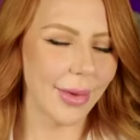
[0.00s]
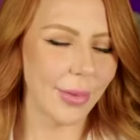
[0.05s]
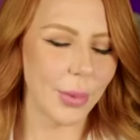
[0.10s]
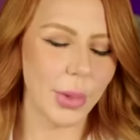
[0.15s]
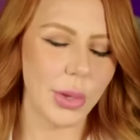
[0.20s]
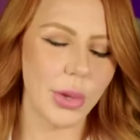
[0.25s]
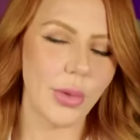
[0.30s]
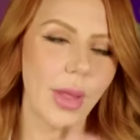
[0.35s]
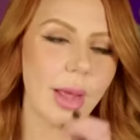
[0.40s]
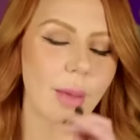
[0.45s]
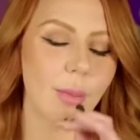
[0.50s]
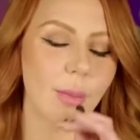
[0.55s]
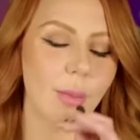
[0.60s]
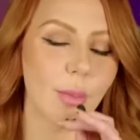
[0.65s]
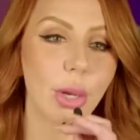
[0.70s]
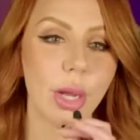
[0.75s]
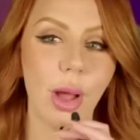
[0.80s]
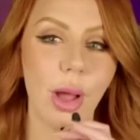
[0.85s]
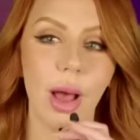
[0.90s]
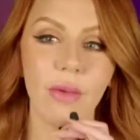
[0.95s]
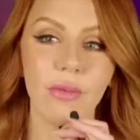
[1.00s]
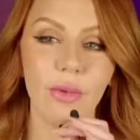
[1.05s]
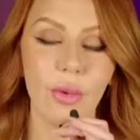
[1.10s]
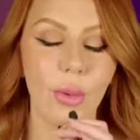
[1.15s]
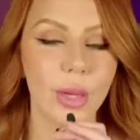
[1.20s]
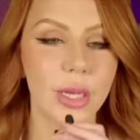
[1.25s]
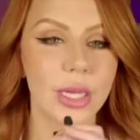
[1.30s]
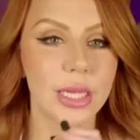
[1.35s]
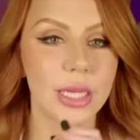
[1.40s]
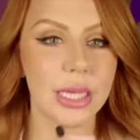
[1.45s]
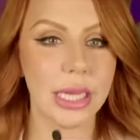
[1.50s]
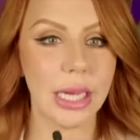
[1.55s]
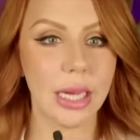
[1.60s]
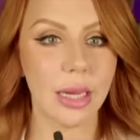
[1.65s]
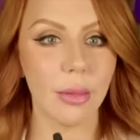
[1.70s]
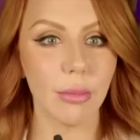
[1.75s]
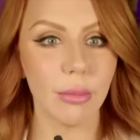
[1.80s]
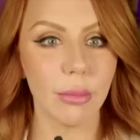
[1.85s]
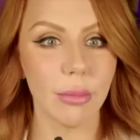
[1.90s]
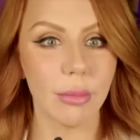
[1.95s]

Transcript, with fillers: Are you like putting off going to see him?